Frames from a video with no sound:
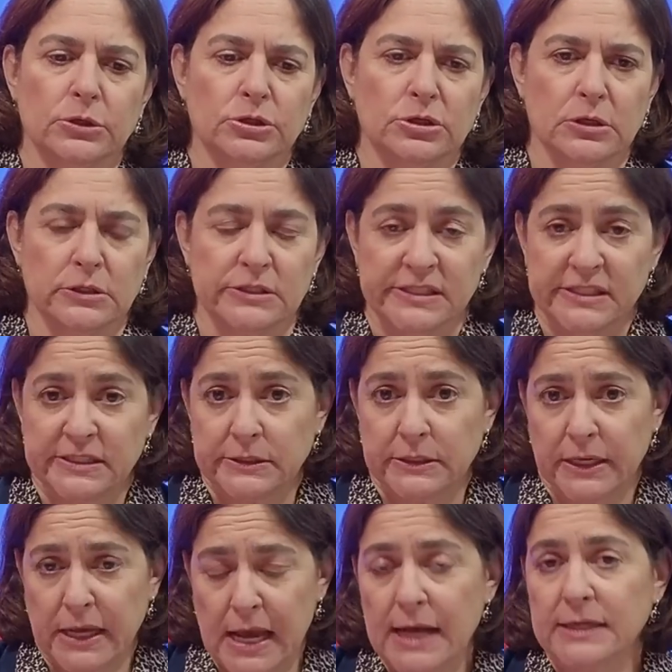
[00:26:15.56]
to
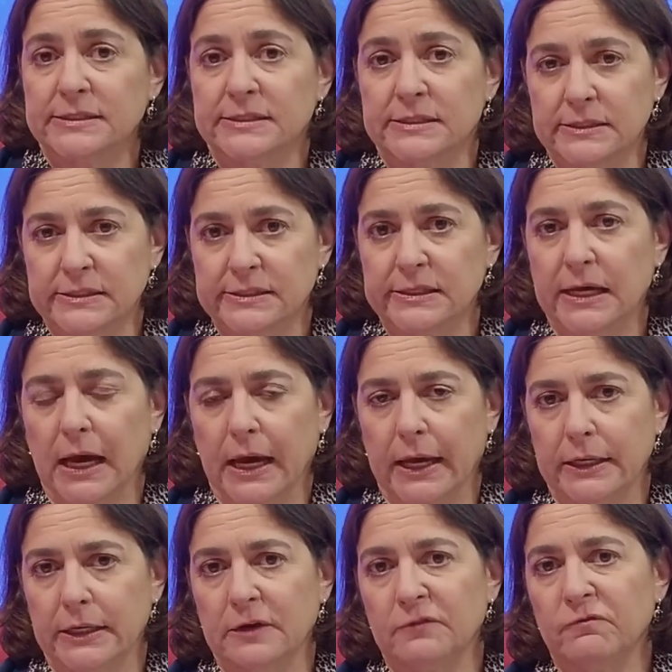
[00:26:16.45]
cast
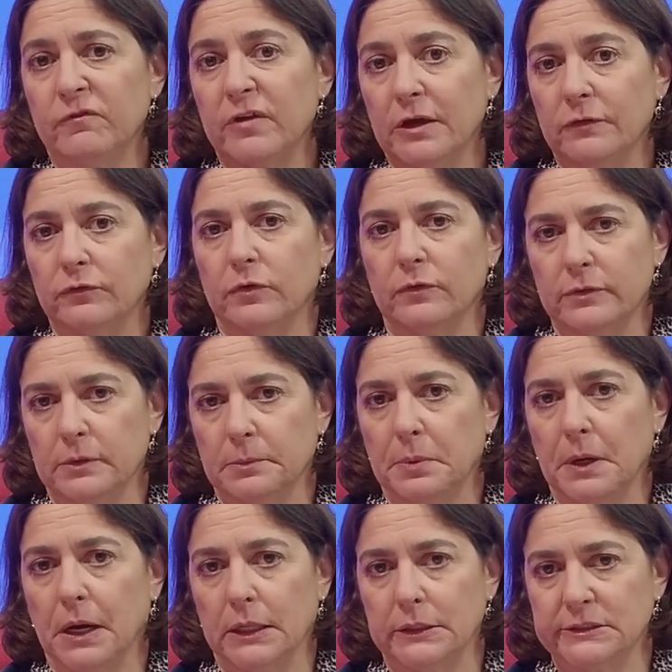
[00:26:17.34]
aside in favor of the
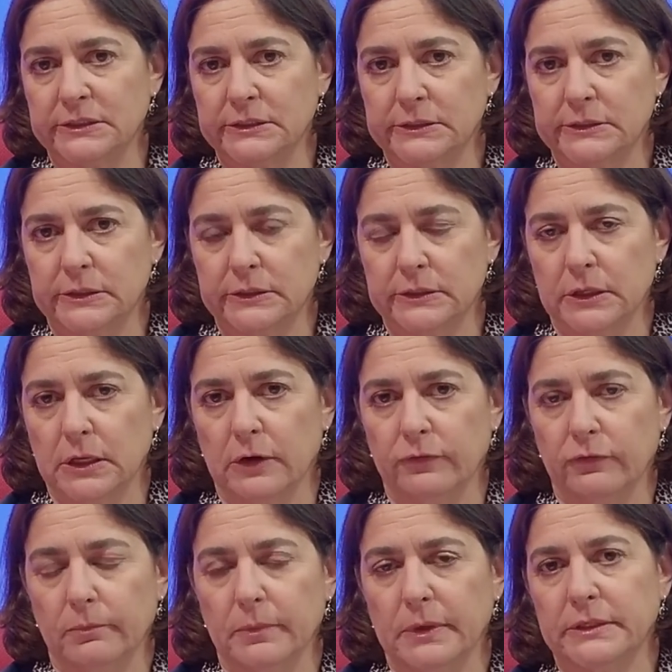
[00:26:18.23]
policies that the
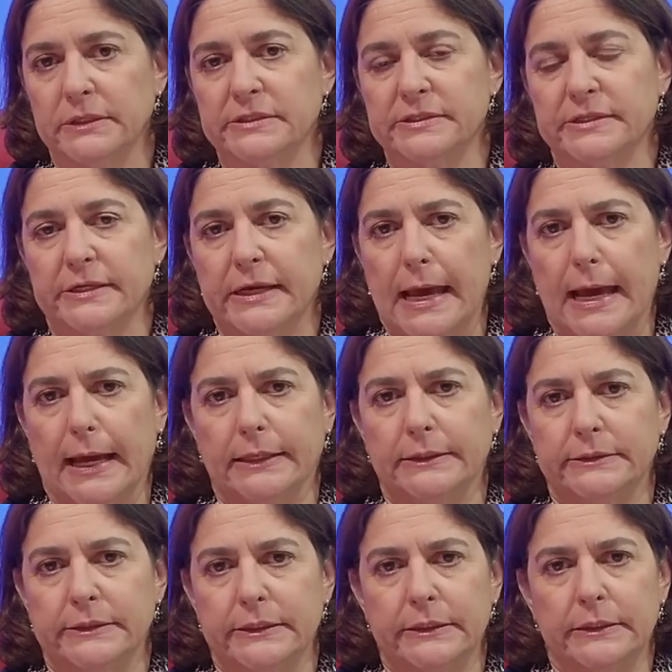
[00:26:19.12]
government is
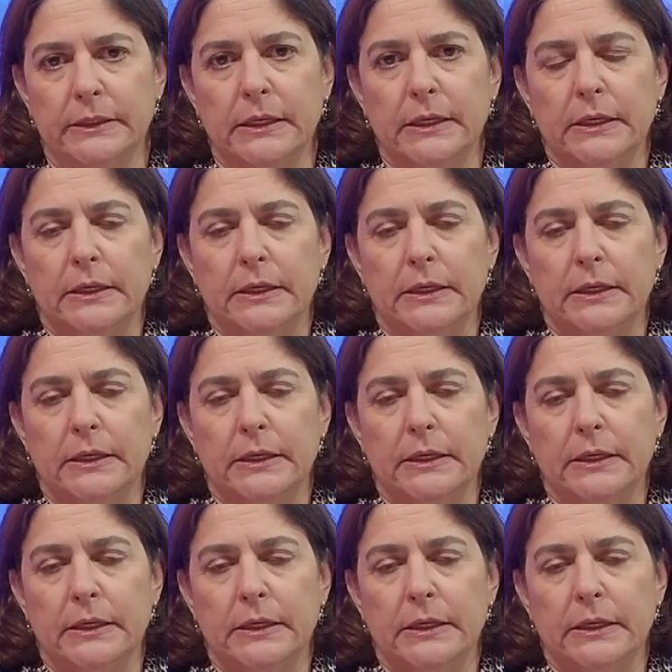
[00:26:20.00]
enacting.